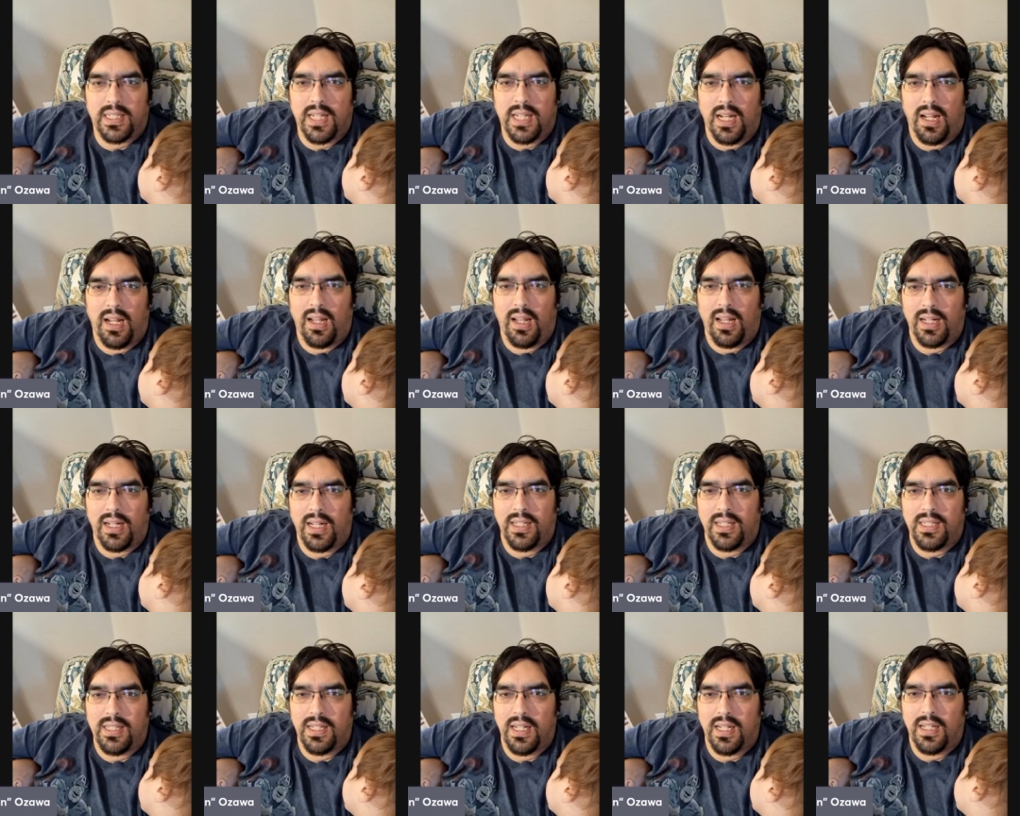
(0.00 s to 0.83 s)
Kind of like I
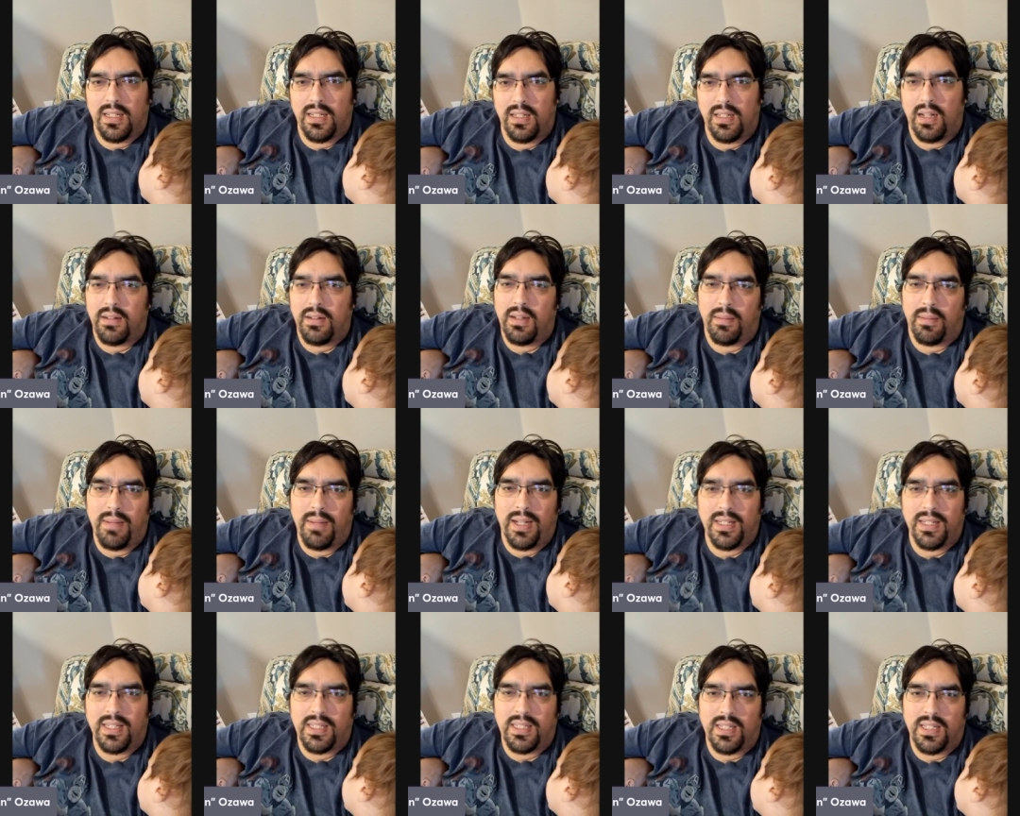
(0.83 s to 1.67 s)
said, not
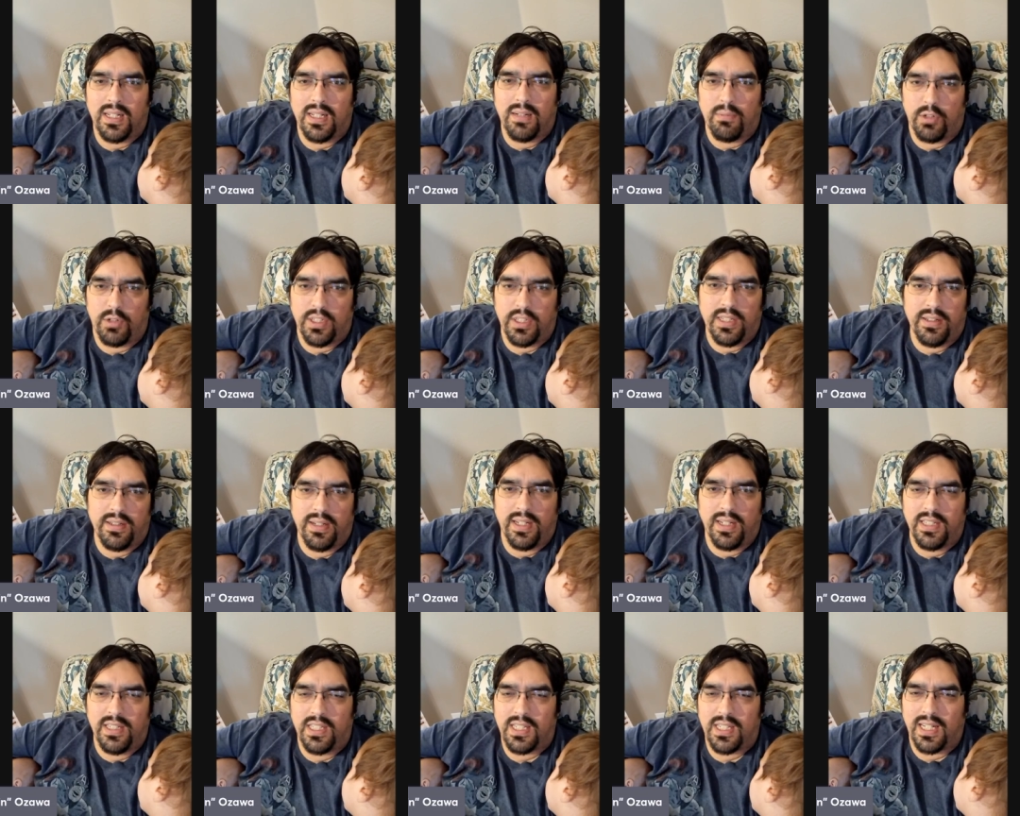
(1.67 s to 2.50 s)
Magnus,
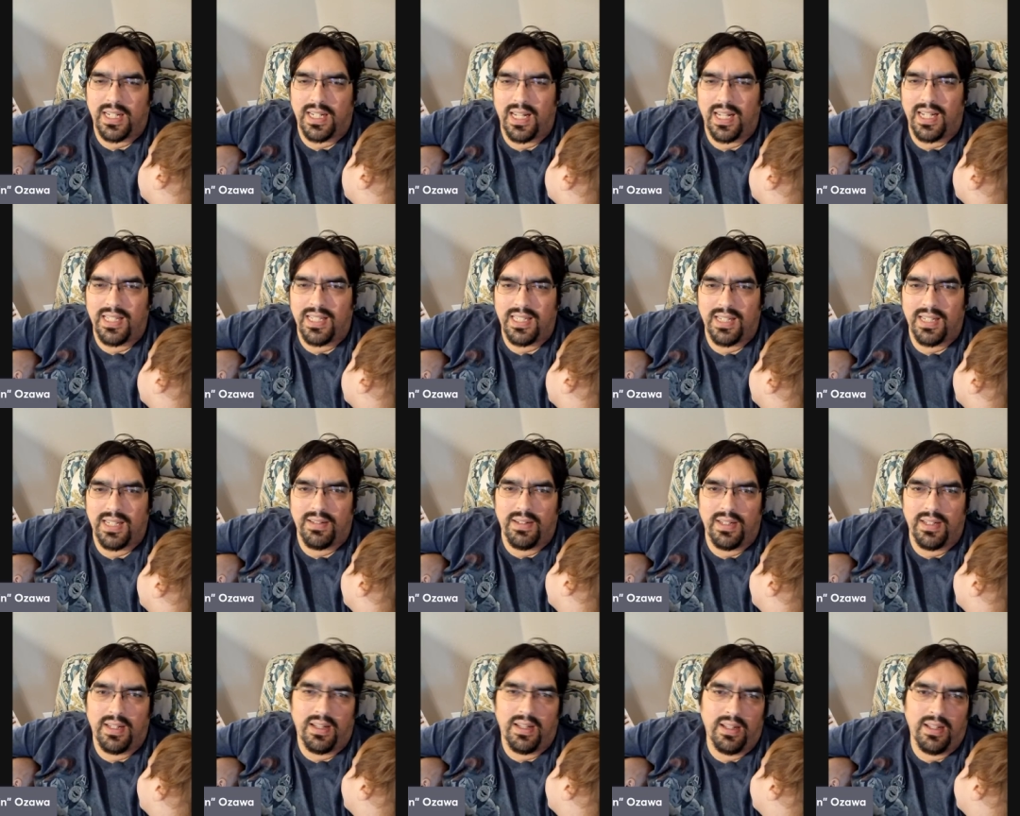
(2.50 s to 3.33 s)
Mortarion. Just like kind of said
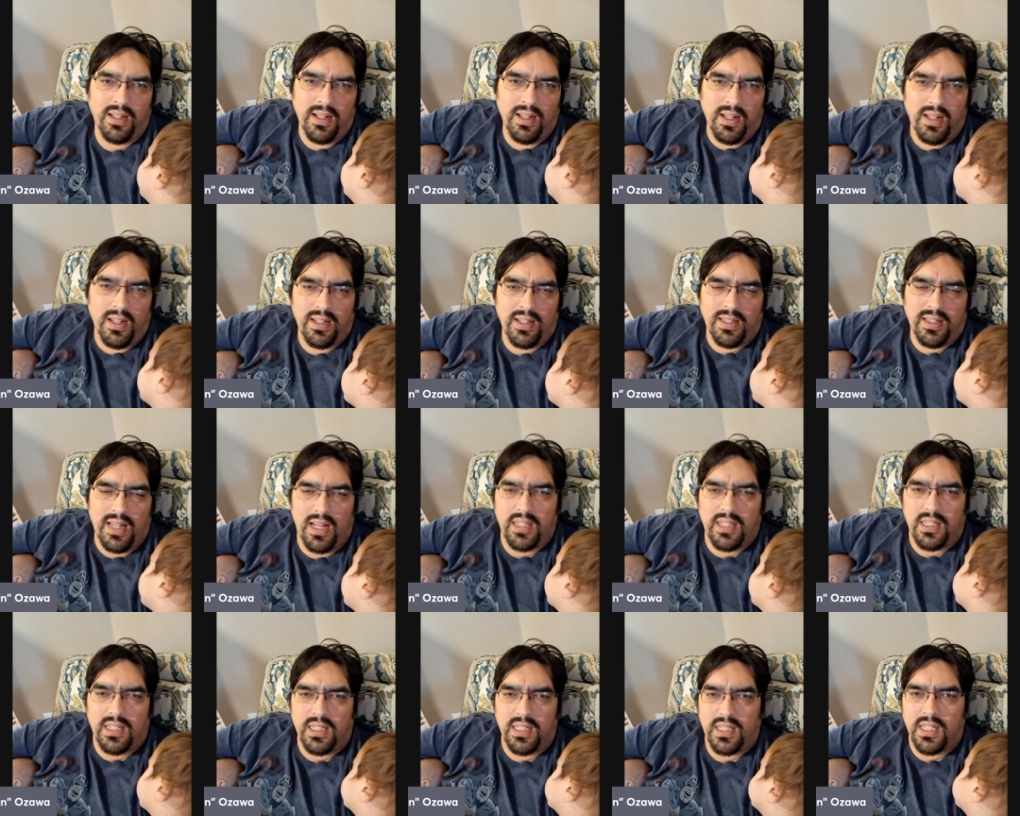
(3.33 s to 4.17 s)
in the
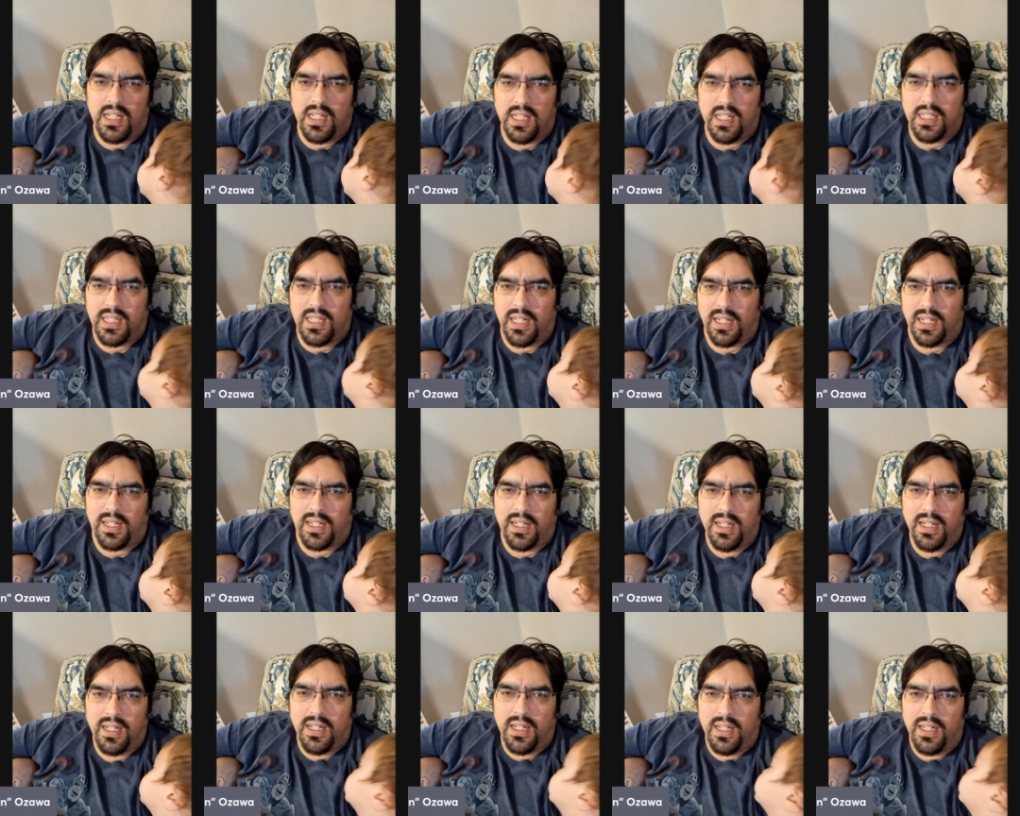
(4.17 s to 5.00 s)
Thousand Suns, like,
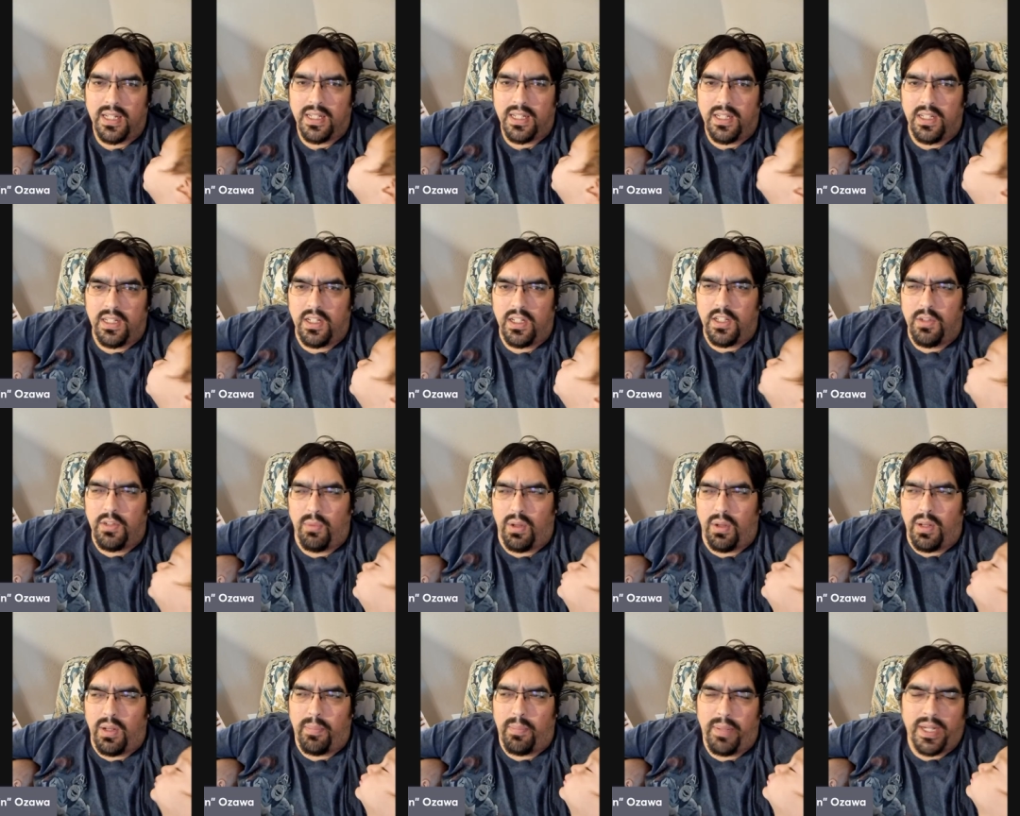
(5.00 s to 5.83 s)
you
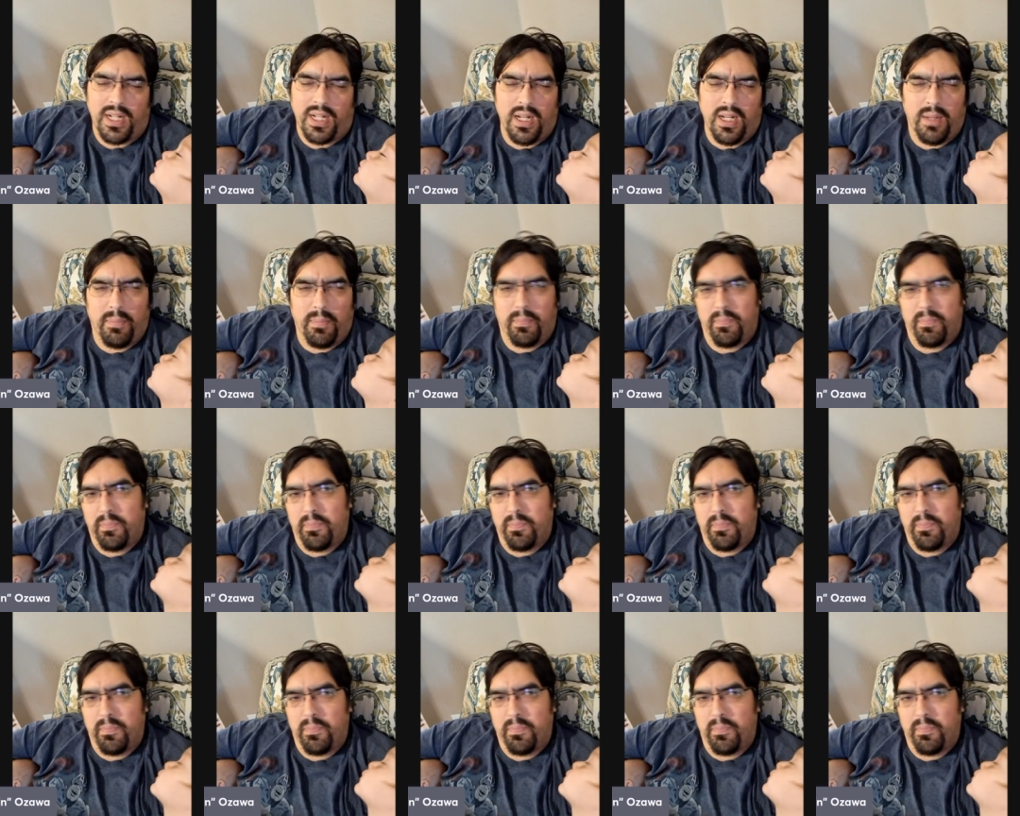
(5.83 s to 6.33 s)
want to pick up